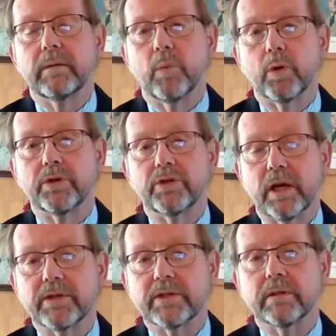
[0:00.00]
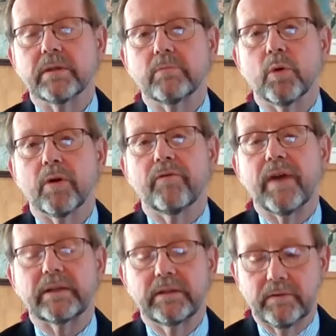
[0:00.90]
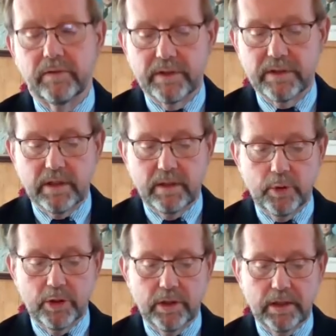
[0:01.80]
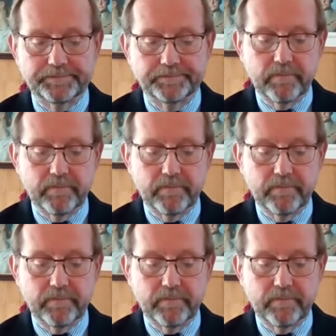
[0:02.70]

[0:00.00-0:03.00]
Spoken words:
more just and more effective as time went on.